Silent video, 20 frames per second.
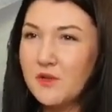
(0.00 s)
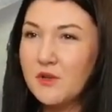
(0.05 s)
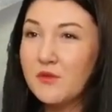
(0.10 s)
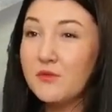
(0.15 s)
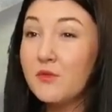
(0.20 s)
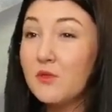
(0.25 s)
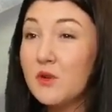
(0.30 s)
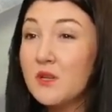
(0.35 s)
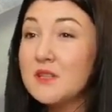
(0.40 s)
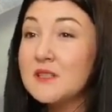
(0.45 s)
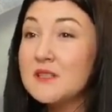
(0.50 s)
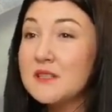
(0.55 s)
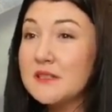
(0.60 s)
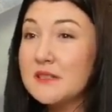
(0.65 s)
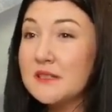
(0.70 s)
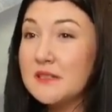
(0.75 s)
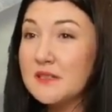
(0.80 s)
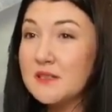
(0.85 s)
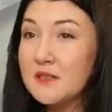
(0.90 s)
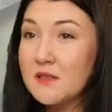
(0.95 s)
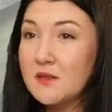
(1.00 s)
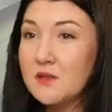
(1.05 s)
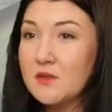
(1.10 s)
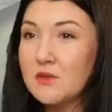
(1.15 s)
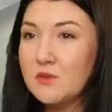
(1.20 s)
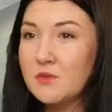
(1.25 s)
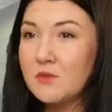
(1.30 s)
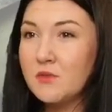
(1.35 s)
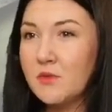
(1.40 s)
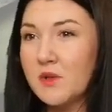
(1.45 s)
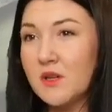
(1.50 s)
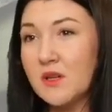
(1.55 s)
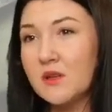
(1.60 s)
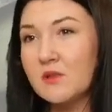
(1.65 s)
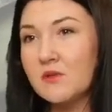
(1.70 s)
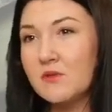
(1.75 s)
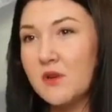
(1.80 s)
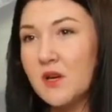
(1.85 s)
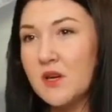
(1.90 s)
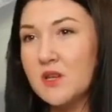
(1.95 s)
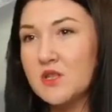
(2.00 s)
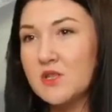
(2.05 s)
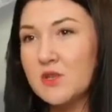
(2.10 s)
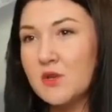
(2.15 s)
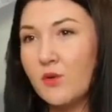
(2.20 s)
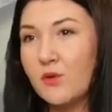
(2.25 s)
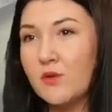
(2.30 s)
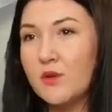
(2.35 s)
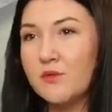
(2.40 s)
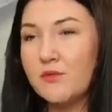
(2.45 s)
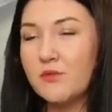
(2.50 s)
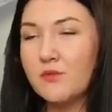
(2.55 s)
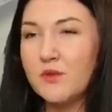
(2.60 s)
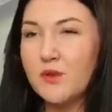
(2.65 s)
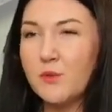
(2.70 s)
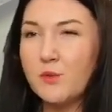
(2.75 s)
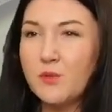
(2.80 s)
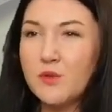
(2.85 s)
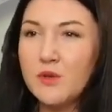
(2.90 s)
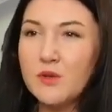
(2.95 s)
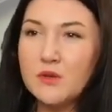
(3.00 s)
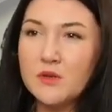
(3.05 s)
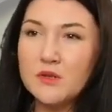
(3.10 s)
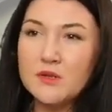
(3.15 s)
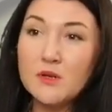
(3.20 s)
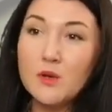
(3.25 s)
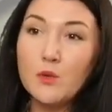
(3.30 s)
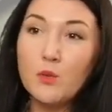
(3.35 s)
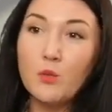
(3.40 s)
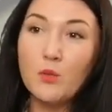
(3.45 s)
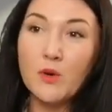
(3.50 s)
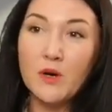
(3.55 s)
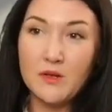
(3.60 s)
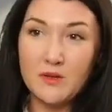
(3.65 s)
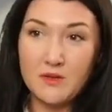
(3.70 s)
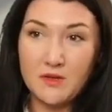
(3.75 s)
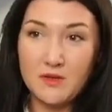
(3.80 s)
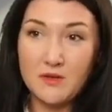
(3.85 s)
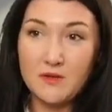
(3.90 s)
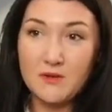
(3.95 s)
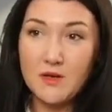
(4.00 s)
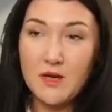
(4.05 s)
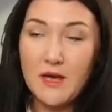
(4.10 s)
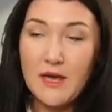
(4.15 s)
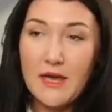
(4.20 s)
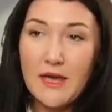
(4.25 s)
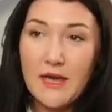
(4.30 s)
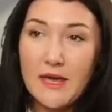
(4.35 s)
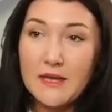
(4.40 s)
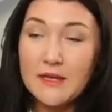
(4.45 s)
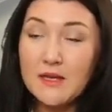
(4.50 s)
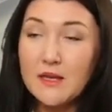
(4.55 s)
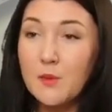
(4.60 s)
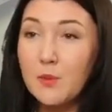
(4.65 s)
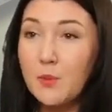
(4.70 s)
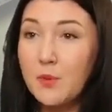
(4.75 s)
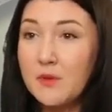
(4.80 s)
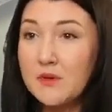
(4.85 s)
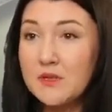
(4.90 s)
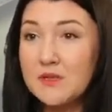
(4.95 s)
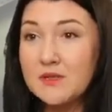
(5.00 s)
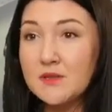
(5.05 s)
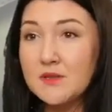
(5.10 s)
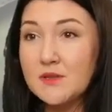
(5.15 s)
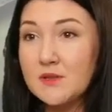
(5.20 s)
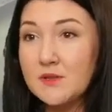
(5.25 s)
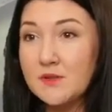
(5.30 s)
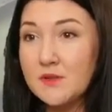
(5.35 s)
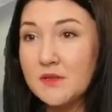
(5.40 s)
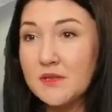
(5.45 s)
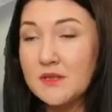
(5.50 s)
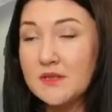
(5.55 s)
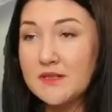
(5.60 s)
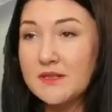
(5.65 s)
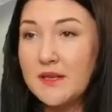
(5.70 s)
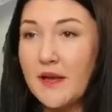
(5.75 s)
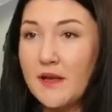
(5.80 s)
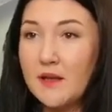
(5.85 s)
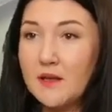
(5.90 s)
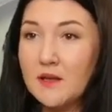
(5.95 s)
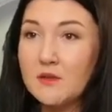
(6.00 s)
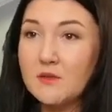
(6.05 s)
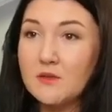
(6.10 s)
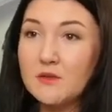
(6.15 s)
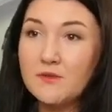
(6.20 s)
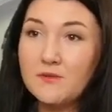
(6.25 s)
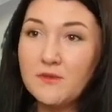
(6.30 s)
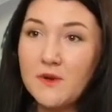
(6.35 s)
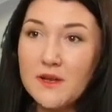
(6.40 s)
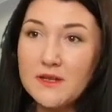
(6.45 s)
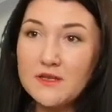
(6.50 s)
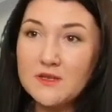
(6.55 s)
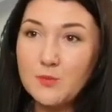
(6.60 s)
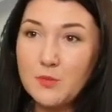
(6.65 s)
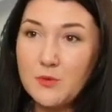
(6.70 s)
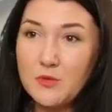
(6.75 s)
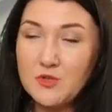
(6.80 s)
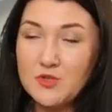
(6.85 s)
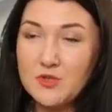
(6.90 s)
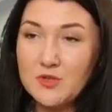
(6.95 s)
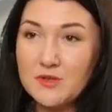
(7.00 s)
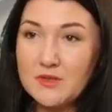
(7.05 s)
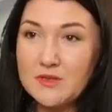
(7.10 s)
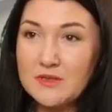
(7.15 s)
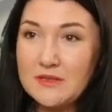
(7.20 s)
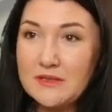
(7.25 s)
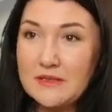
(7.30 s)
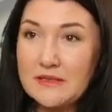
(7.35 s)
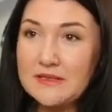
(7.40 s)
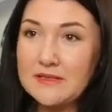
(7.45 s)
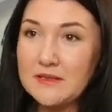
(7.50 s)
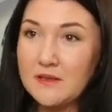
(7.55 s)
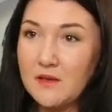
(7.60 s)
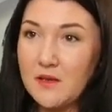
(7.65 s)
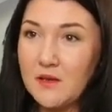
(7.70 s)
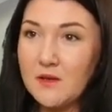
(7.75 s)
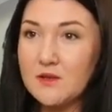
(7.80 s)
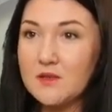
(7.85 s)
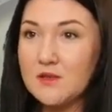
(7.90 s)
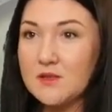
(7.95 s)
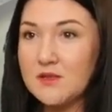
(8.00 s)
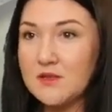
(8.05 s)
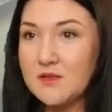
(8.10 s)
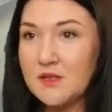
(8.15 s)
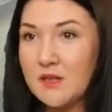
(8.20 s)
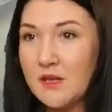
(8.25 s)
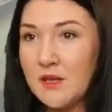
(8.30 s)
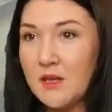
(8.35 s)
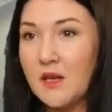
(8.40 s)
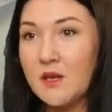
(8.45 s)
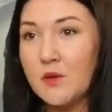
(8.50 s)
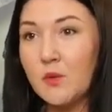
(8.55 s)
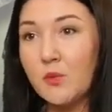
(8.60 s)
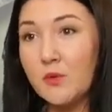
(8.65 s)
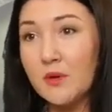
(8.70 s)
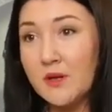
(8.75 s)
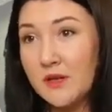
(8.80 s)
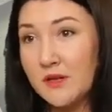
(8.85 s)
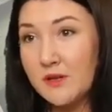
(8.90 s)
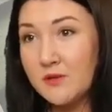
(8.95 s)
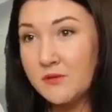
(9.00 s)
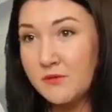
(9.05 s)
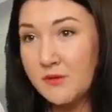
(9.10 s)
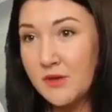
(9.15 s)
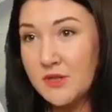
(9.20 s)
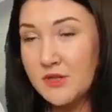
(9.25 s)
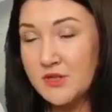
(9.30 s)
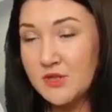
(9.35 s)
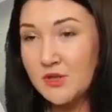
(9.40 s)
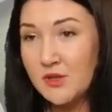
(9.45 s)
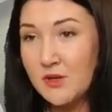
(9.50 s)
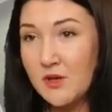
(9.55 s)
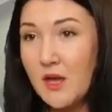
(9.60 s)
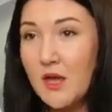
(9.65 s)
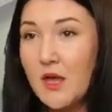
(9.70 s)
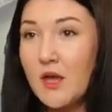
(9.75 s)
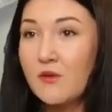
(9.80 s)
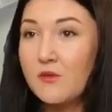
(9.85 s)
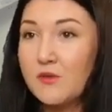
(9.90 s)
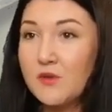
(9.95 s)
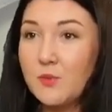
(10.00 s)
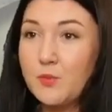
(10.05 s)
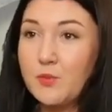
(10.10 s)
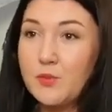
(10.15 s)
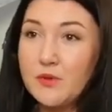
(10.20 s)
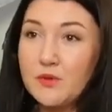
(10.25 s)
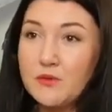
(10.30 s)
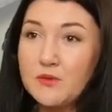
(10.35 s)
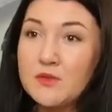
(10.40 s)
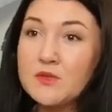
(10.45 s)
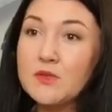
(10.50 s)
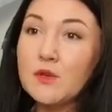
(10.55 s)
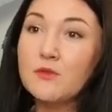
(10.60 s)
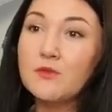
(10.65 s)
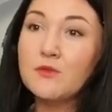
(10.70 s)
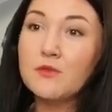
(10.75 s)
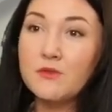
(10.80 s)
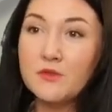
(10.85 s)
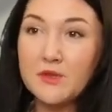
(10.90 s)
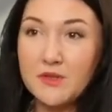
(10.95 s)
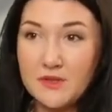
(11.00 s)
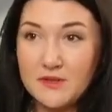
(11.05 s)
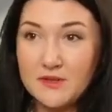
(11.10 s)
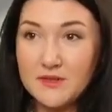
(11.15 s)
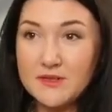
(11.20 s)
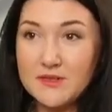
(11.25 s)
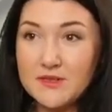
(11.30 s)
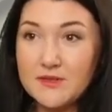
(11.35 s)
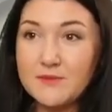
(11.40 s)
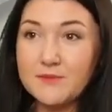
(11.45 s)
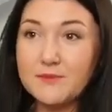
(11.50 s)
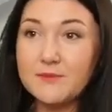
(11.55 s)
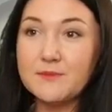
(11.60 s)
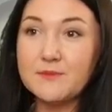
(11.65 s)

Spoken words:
foreign citizen to work in Russia only for the period of 1 year. In comparison to this, highly qualified specialist is allowed to stay and work in Russia for the period of 3 years.